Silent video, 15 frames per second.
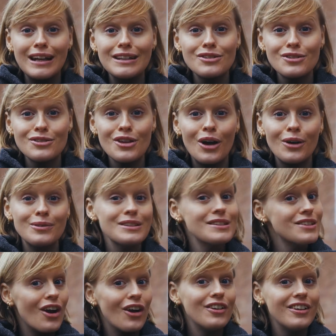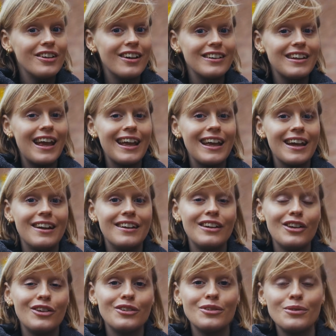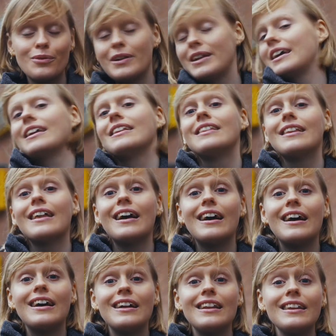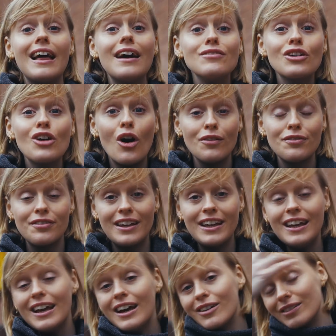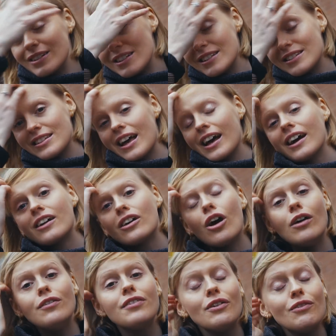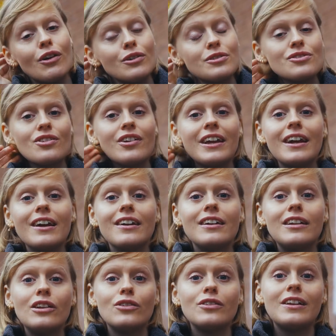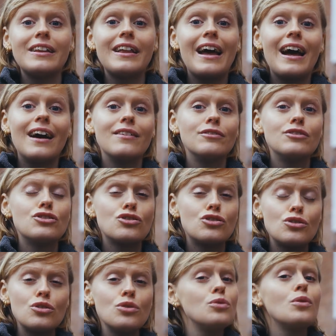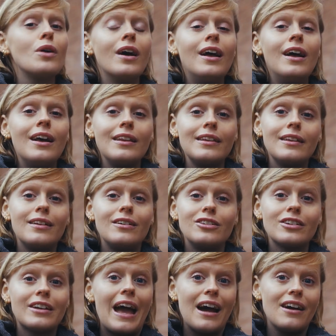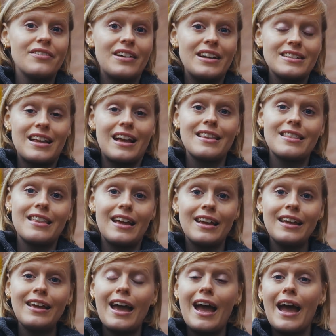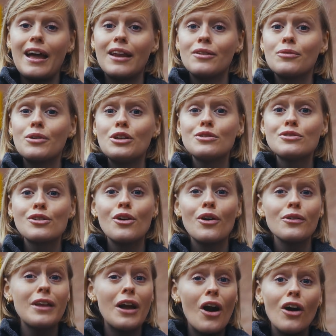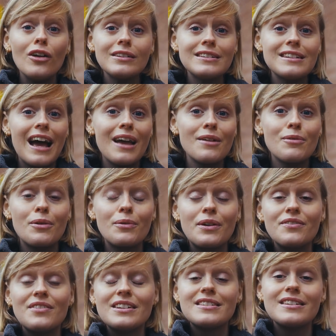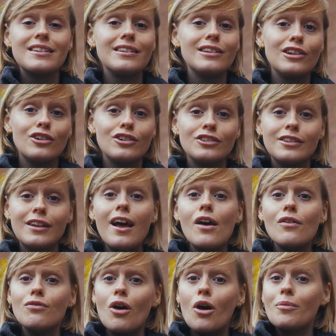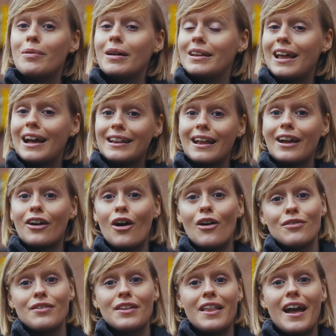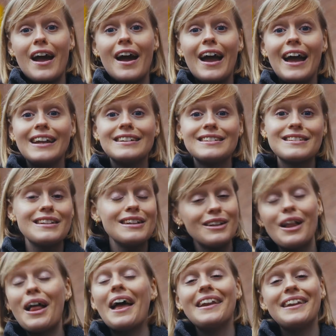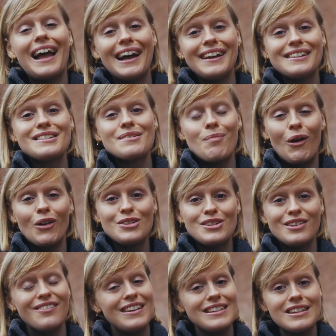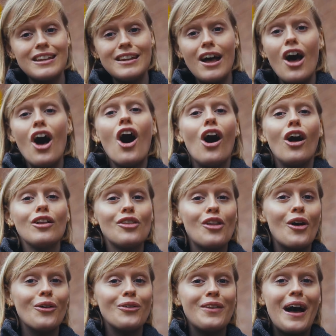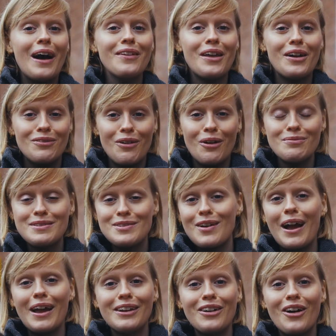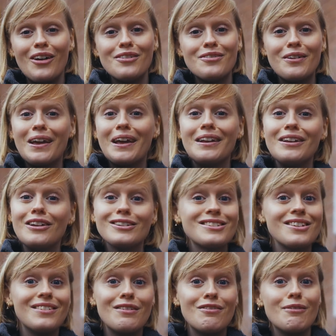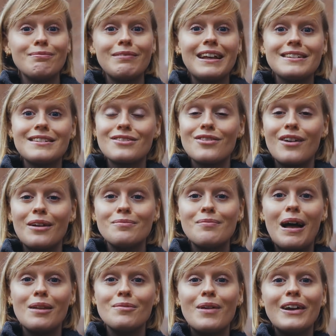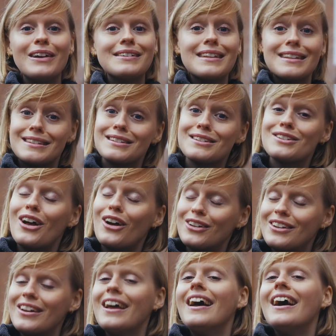as you saw, we started our day here in Lund with Love Coffee, which is a coffee roastery here in Lund, and they have 2 little cafes, I think, and we used to go there all the time when we visited Lund. Rob liked their coffee there, and it's still a nice spot to visit, although now that Rob's tried coffee in lots of different places around Malmö, he says it's not